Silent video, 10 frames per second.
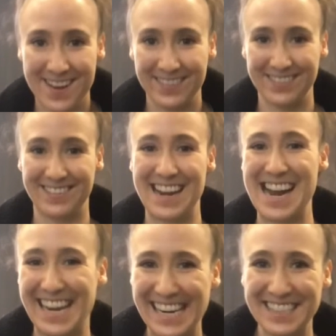All
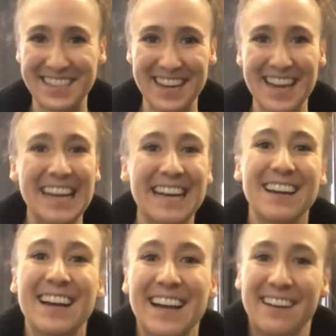right.
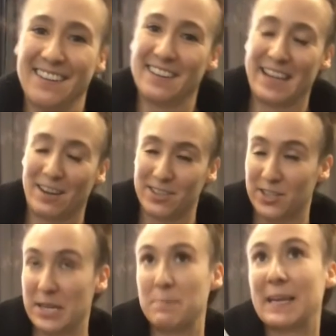Here's your
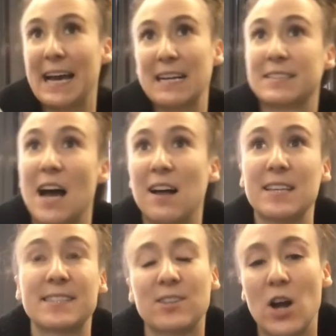time to guess. À la
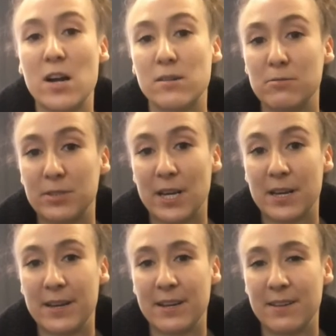seconde.
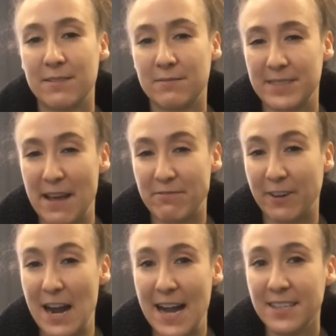Is that
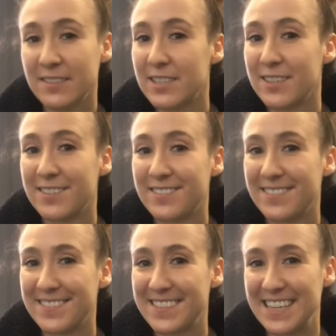front?
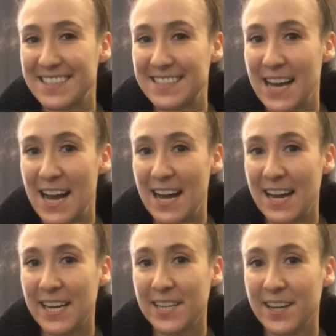Is that
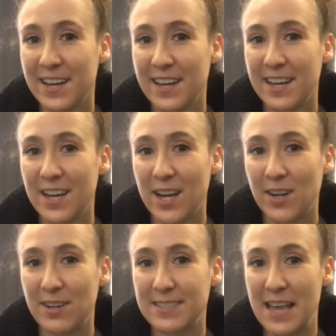side?
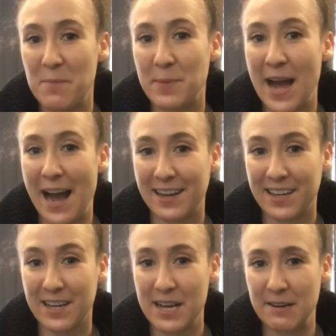Or that back.
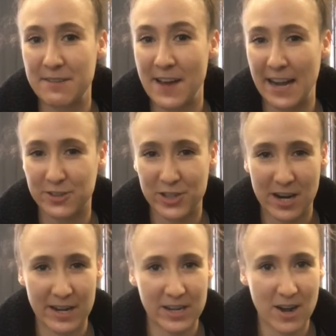We've actually
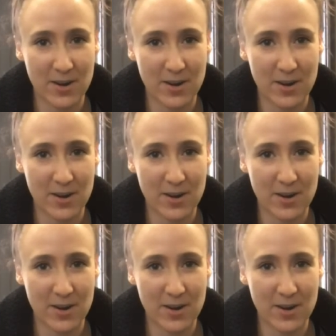already gone